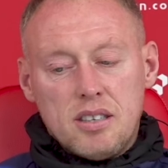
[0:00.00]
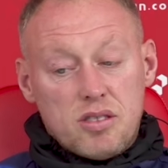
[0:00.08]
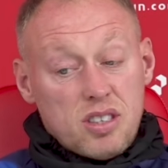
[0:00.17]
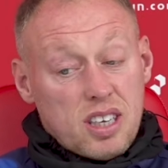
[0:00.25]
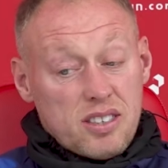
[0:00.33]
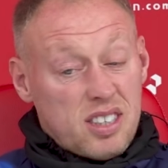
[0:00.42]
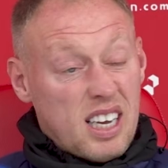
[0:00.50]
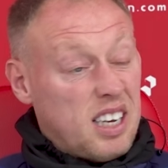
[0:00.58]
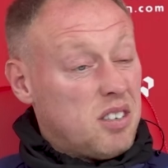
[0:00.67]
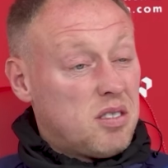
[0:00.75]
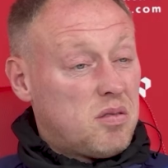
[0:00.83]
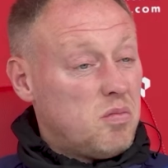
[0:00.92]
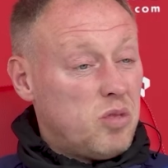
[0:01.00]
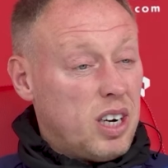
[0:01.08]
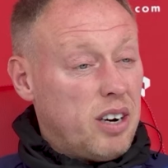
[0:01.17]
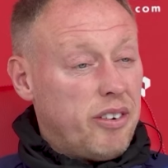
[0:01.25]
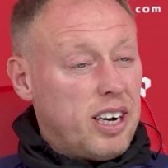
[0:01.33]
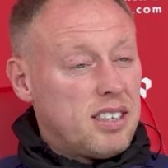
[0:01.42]
just as I said, it was
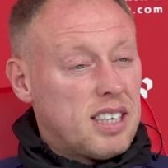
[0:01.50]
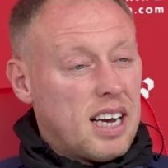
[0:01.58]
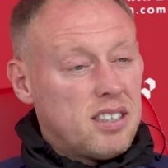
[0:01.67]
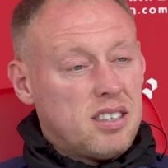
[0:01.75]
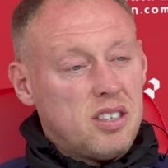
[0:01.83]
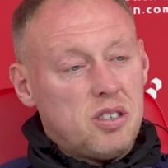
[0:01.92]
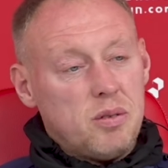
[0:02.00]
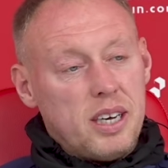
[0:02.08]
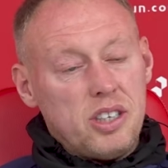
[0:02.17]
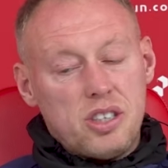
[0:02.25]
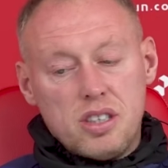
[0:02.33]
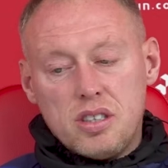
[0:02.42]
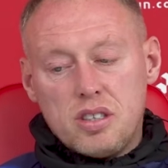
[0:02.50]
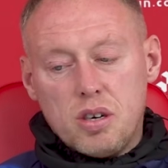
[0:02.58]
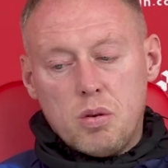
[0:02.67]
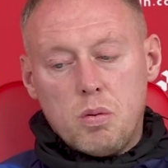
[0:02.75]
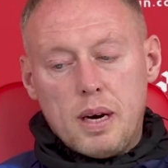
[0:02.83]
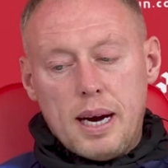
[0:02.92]
really really sad situation.
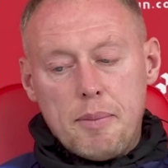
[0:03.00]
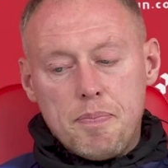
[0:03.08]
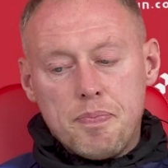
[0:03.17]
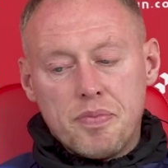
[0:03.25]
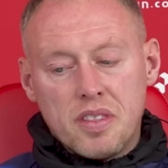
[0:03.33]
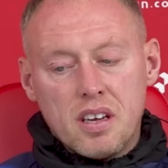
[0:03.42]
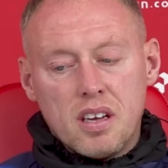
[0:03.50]
So. Um,